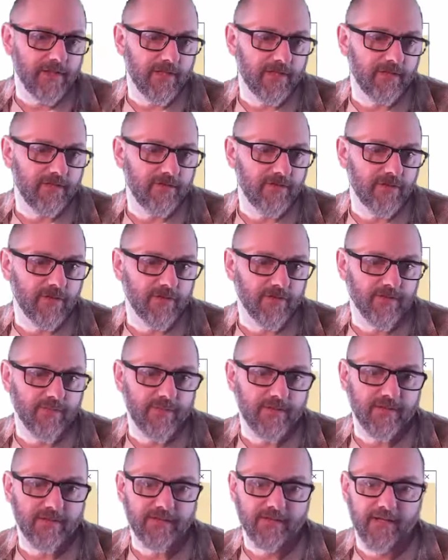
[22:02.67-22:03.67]
machine and shows
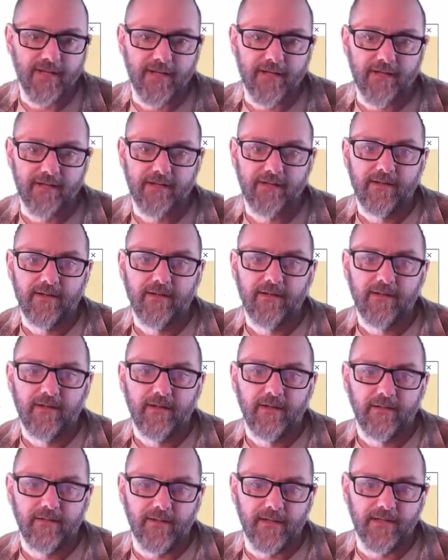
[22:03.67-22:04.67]
me the state
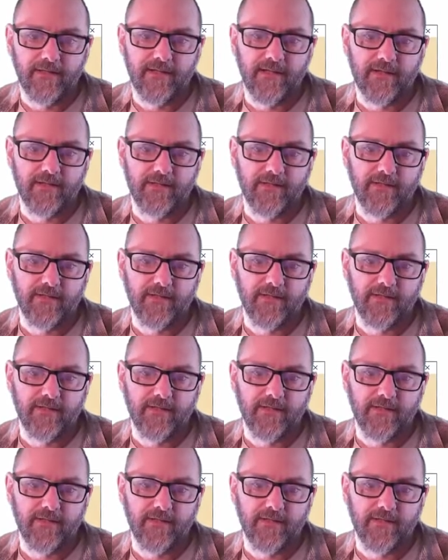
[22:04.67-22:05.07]
that it's in.